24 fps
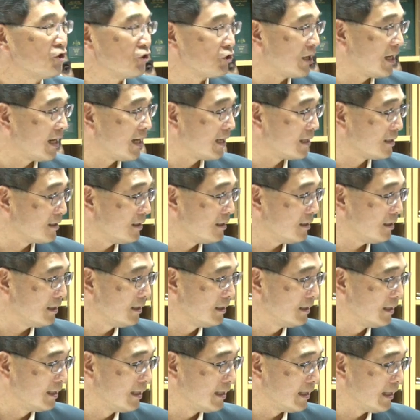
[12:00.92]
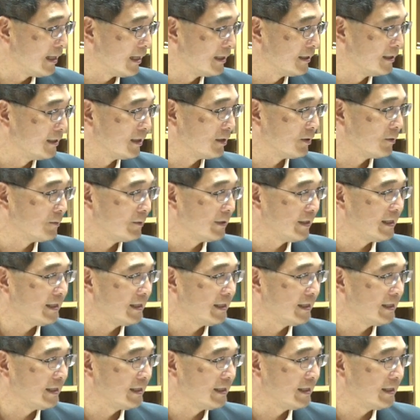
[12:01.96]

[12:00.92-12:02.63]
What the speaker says: each other, and